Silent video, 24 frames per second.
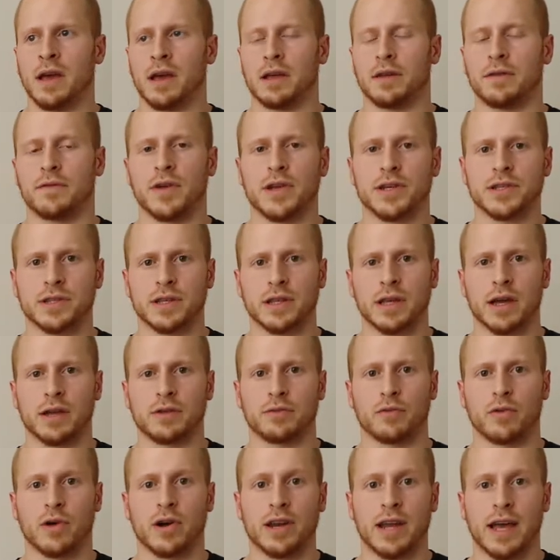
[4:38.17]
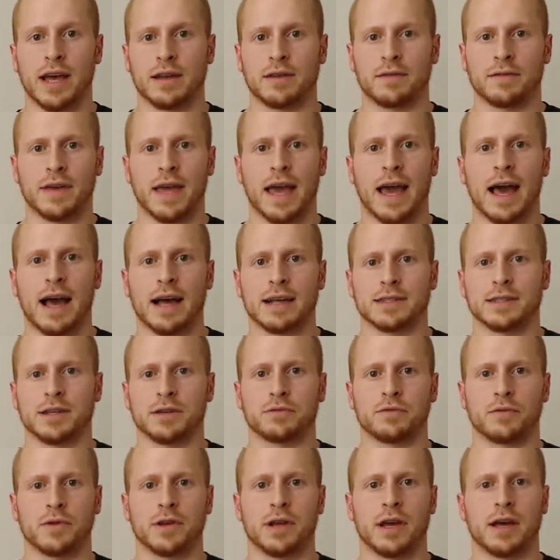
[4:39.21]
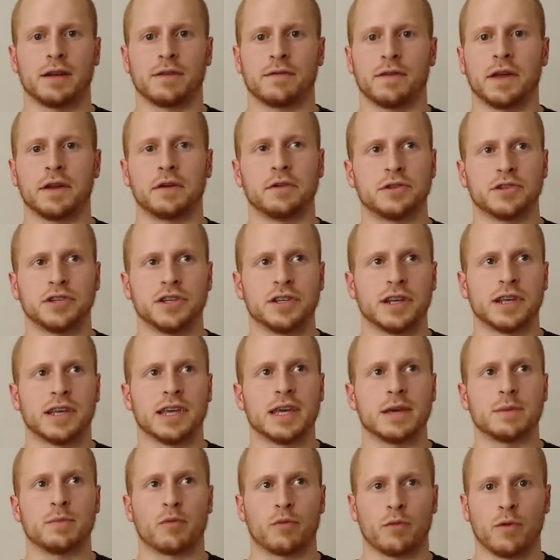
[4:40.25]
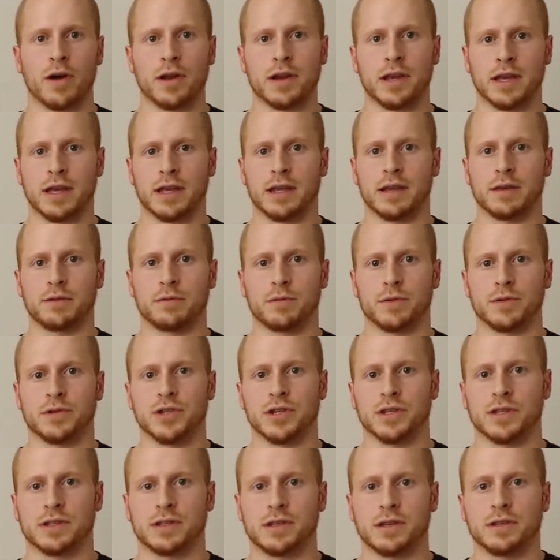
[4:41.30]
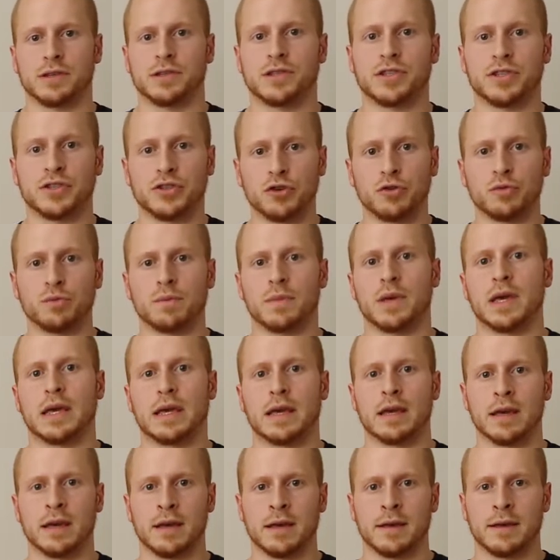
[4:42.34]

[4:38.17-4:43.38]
eventually I'd run out of gas, I'd run out of energy to keep running, and it would just consume me.